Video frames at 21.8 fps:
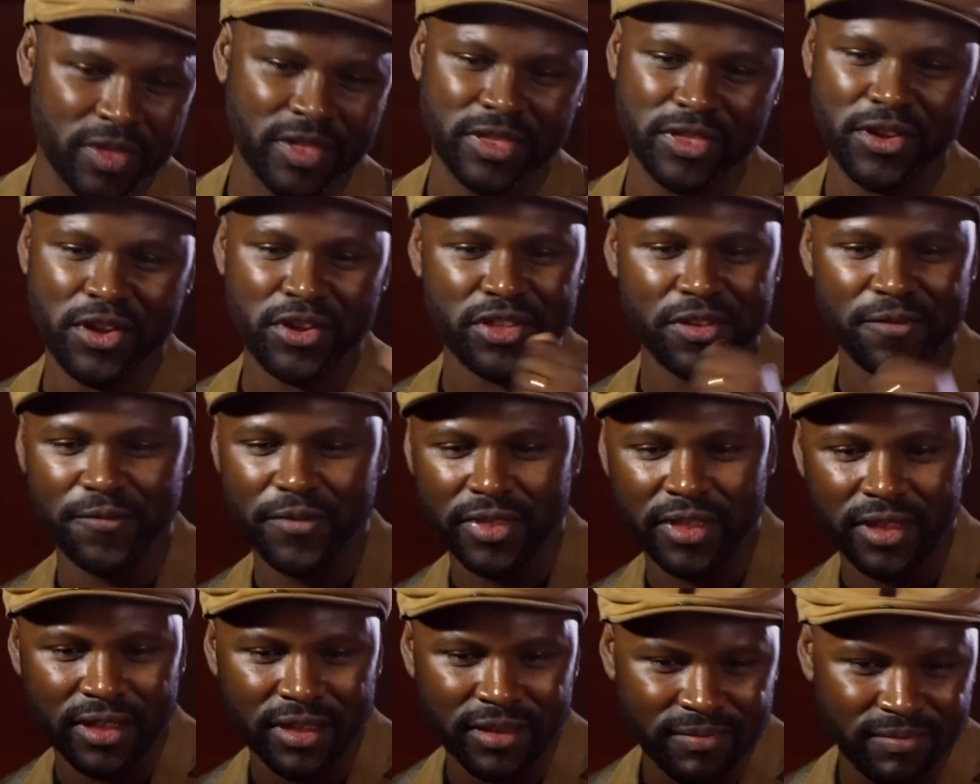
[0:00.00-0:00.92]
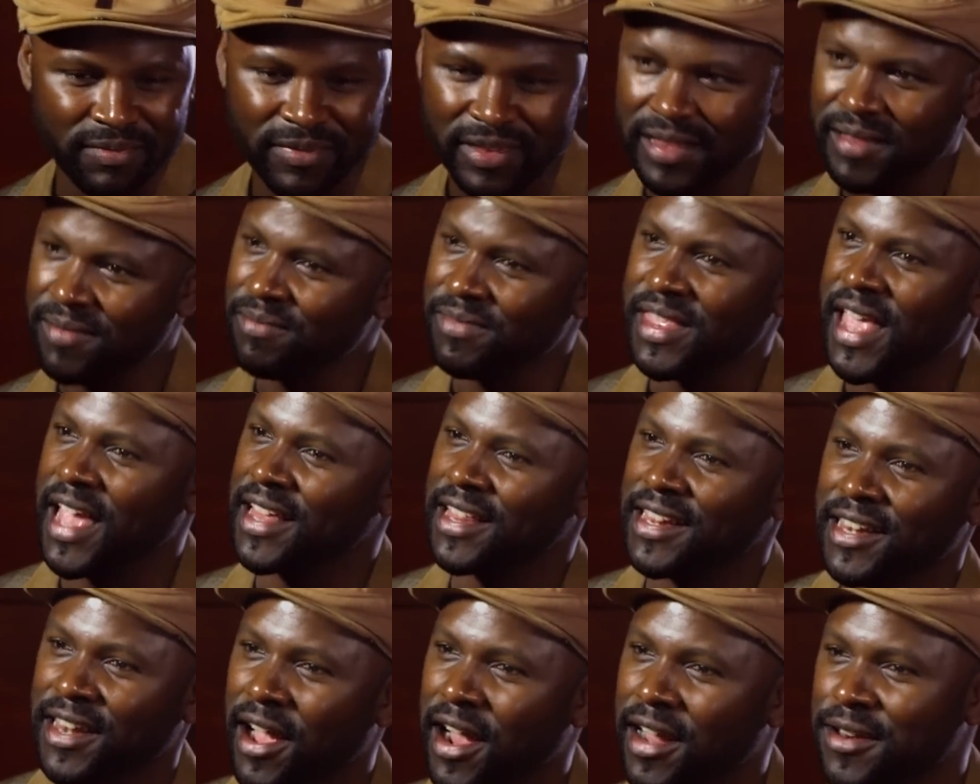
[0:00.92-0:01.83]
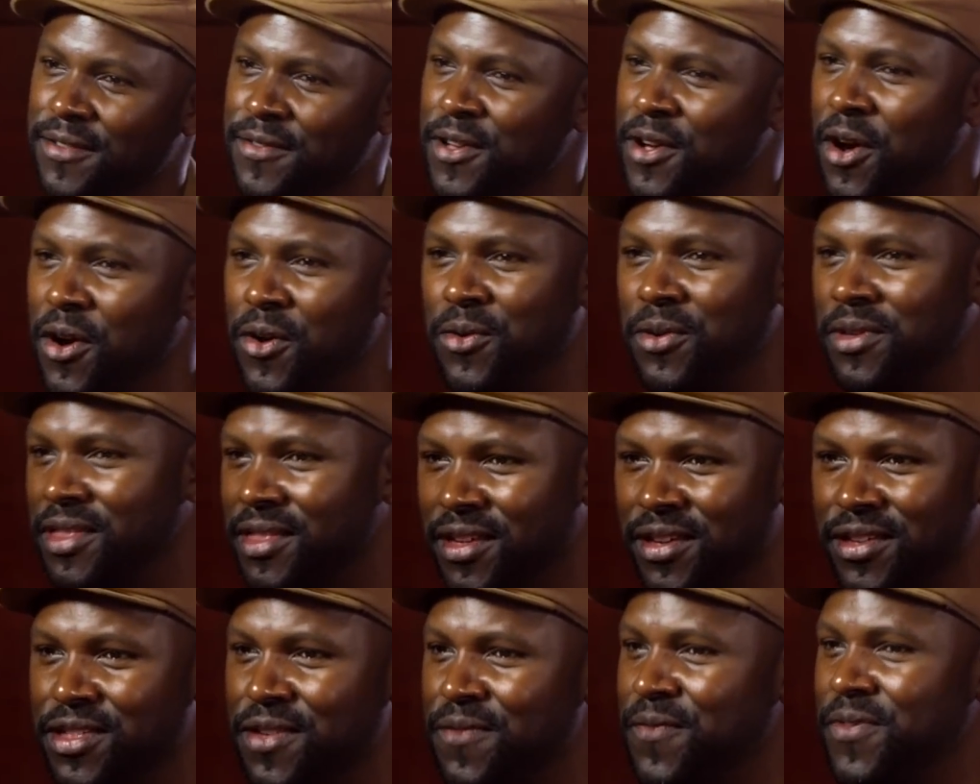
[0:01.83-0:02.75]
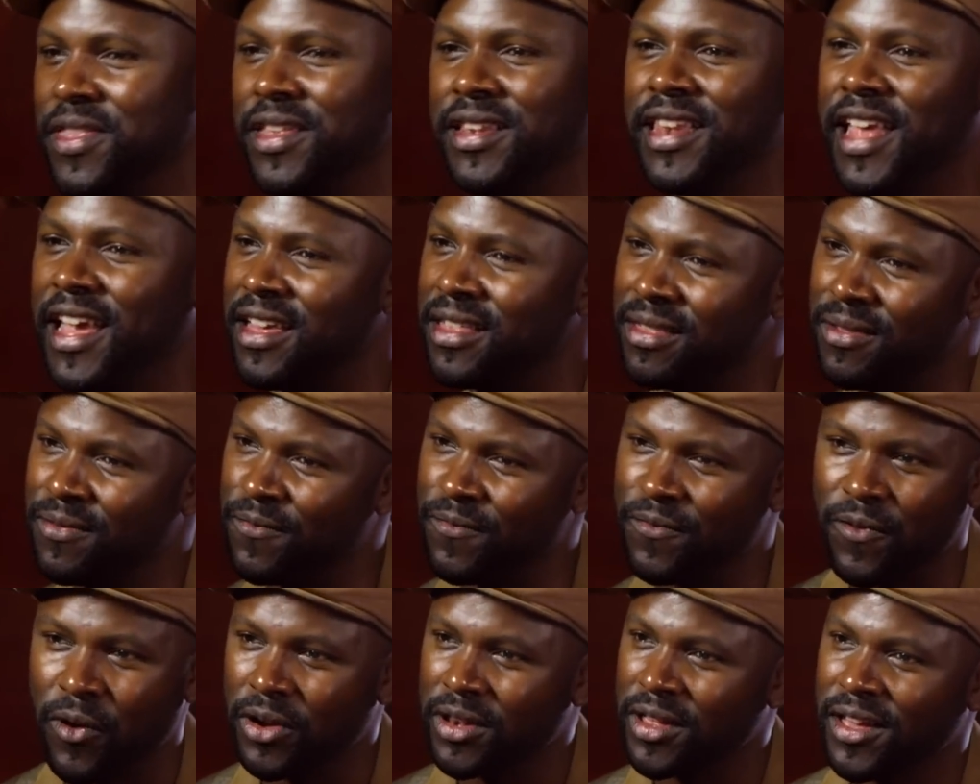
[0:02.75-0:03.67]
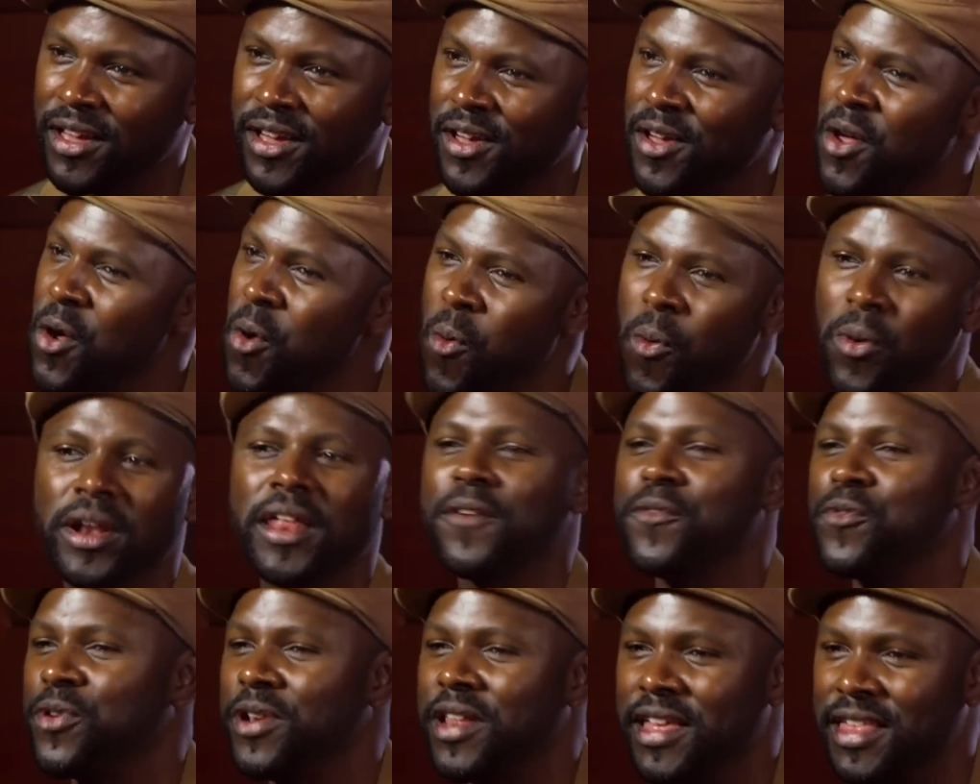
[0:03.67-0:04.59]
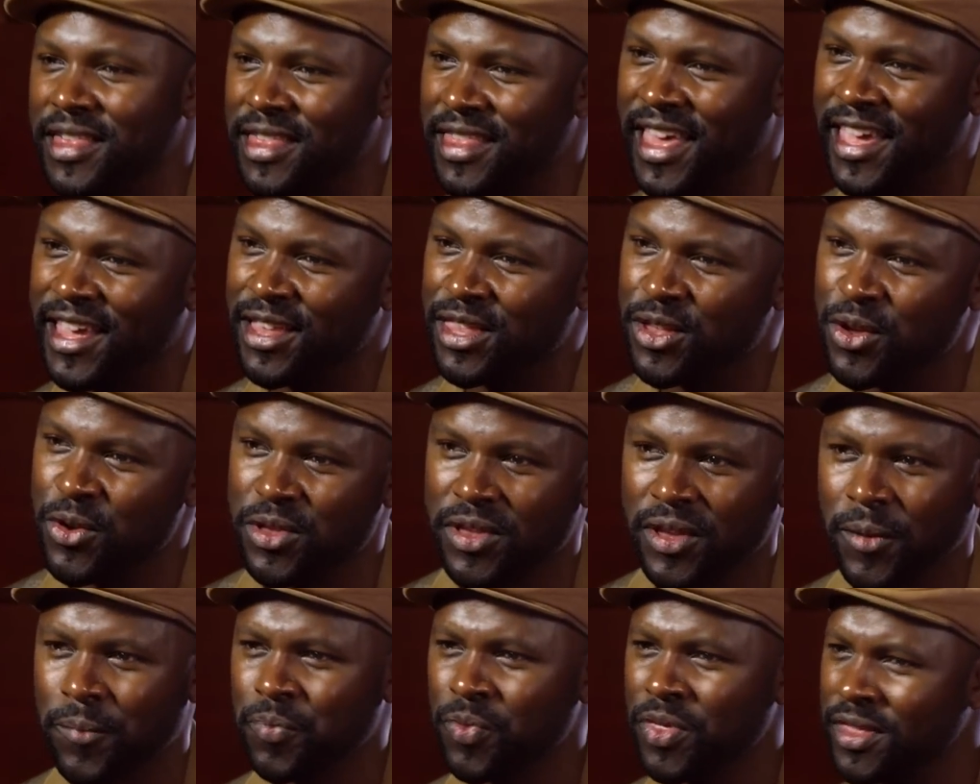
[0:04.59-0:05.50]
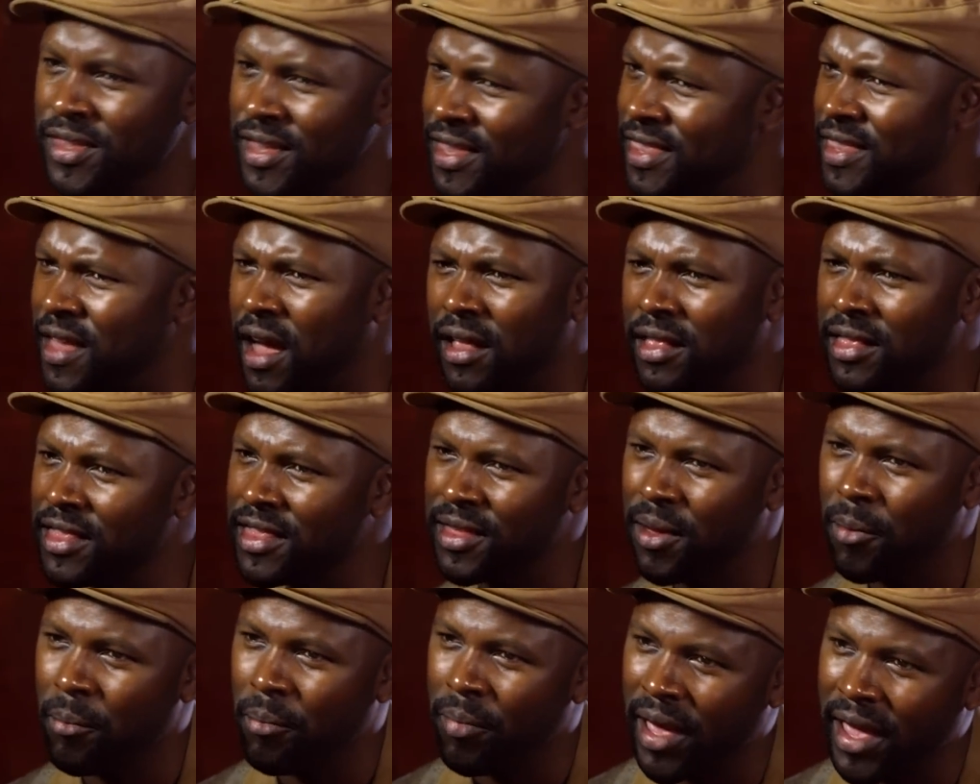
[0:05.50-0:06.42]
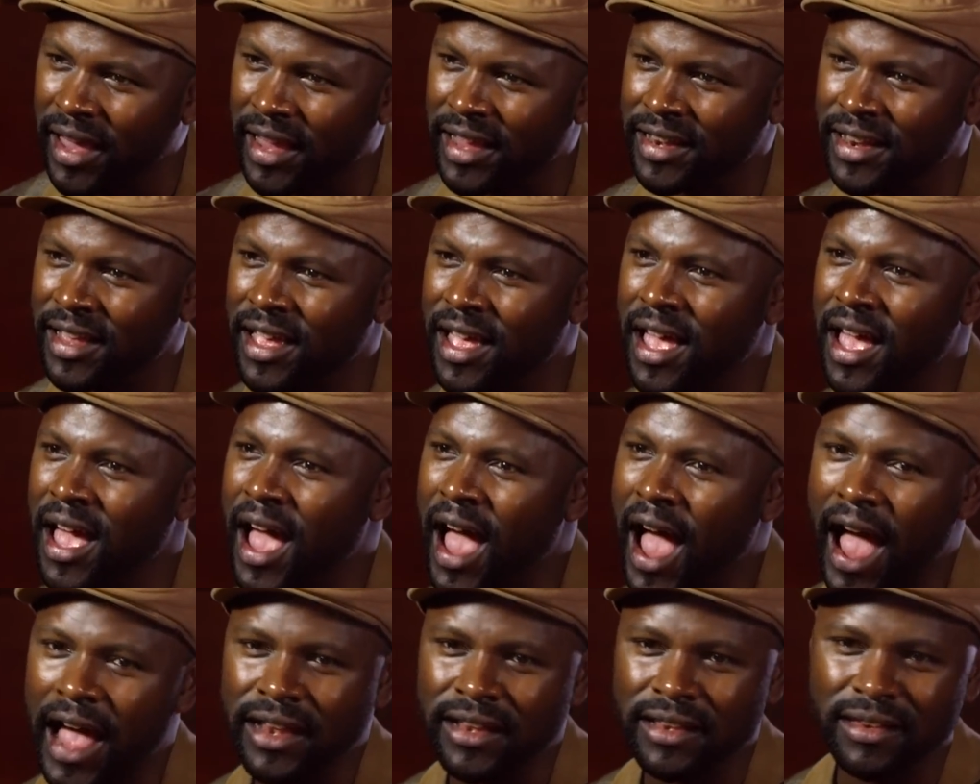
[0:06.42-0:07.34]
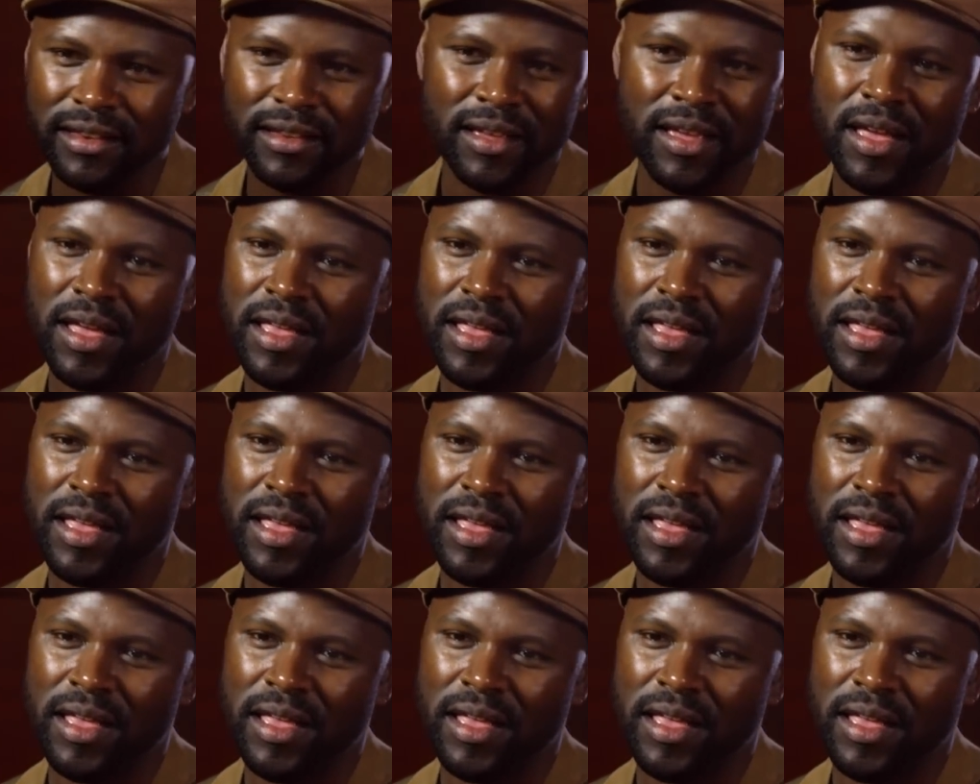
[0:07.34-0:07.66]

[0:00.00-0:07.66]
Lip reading: Searching for the next line of Coke, searching for the next vodka, whatever it is that they can do to dull some pain. And